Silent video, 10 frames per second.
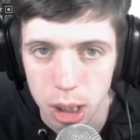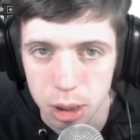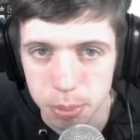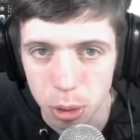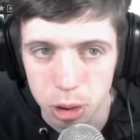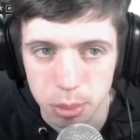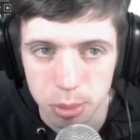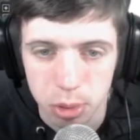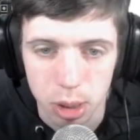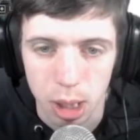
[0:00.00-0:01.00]
as
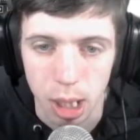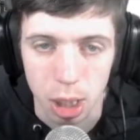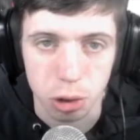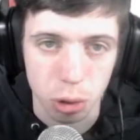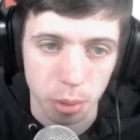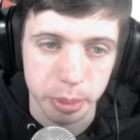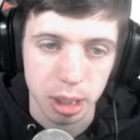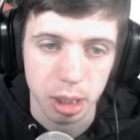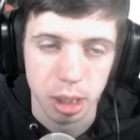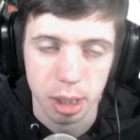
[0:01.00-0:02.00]
possible in a short
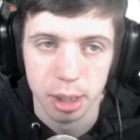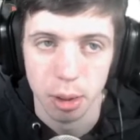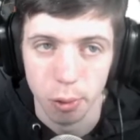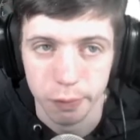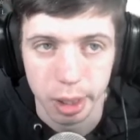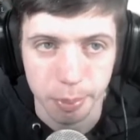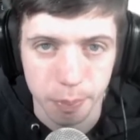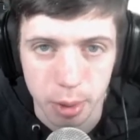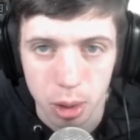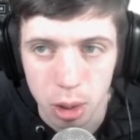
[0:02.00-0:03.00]
period of time.
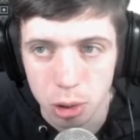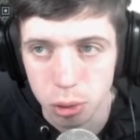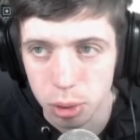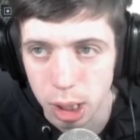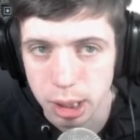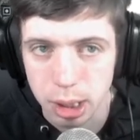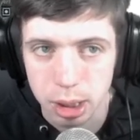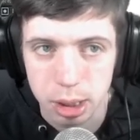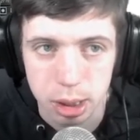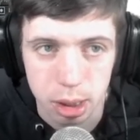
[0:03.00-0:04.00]
So this
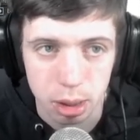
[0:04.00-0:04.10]
is